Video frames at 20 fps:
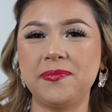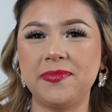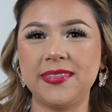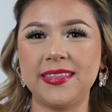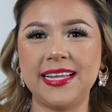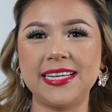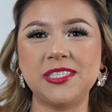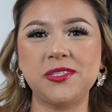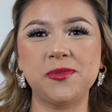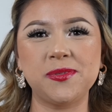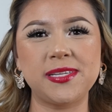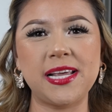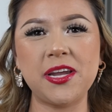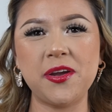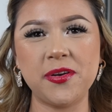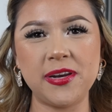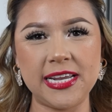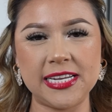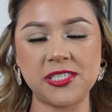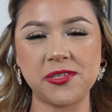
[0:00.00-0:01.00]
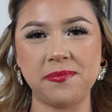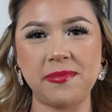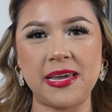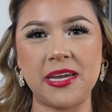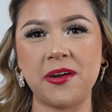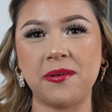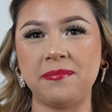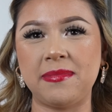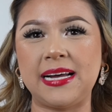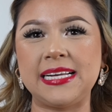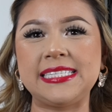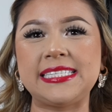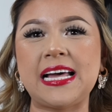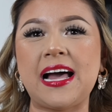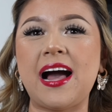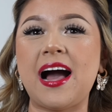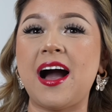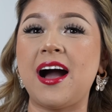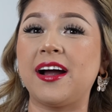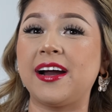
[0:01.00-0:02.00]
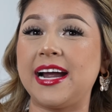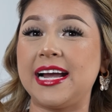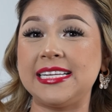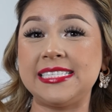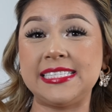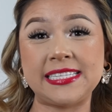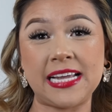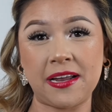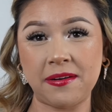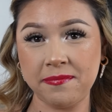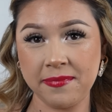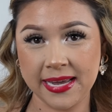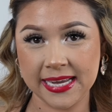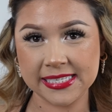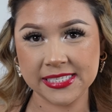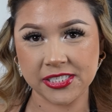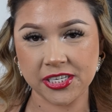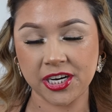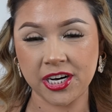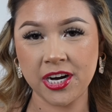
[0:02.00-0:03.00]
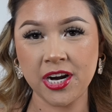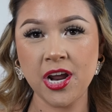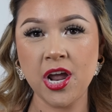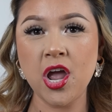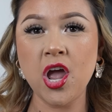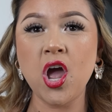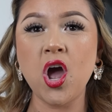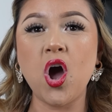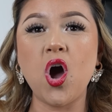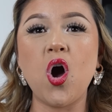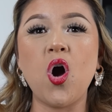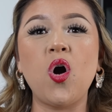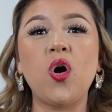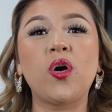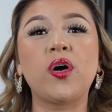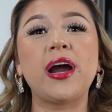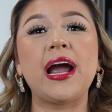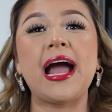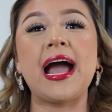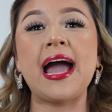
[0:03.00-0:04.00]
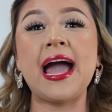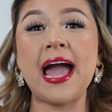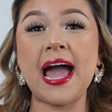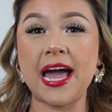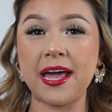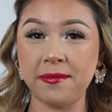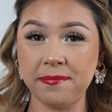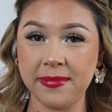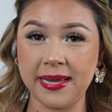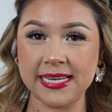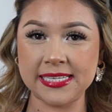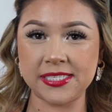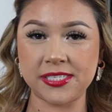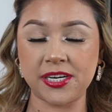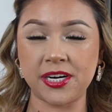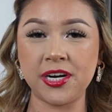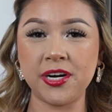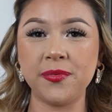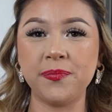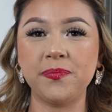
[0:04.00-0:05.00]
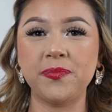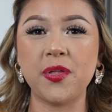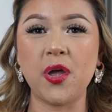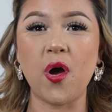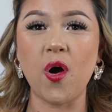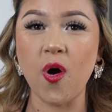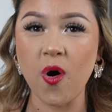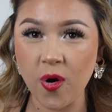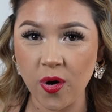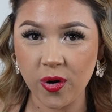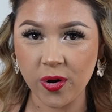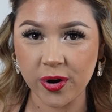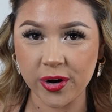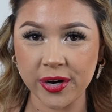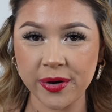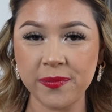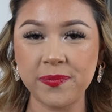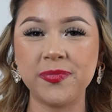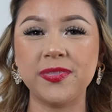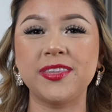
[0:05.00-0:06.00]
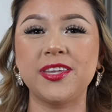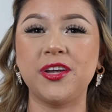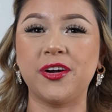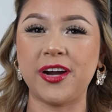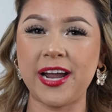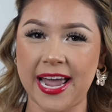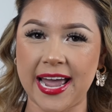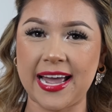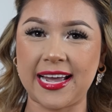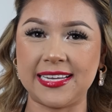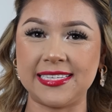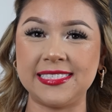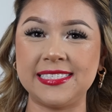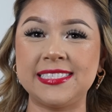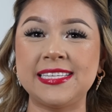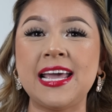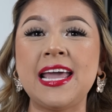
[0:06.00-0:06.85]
The tools that you need to make your masa are a stand mixer or a hand mixer or your hands.